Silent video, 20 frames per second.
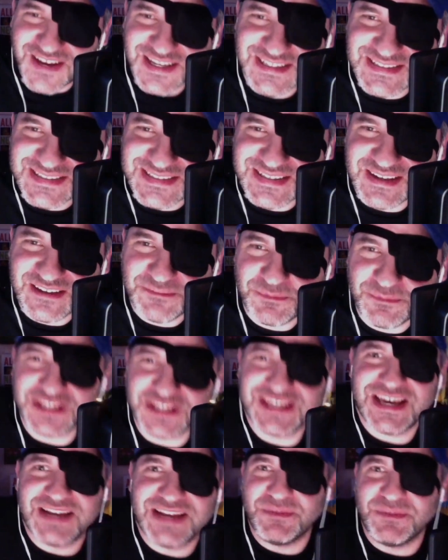find stuff, but
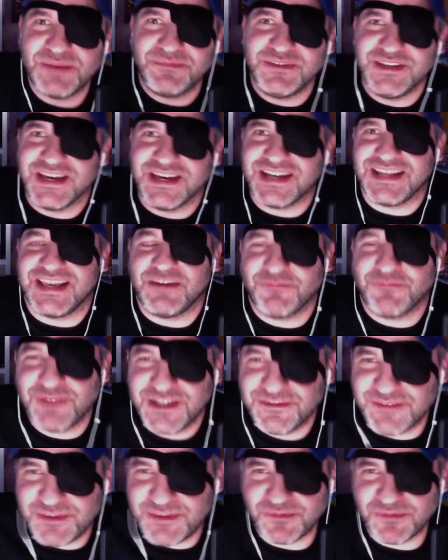you got to get
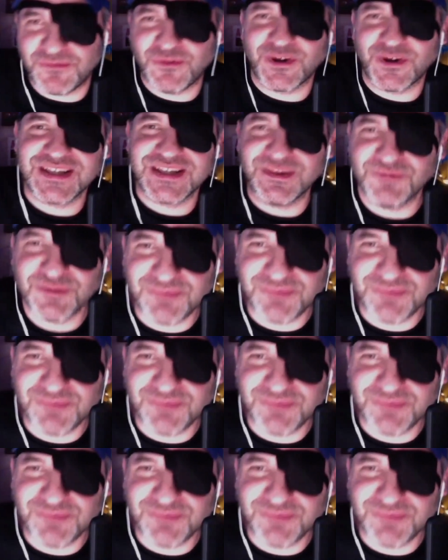rid of it before he comes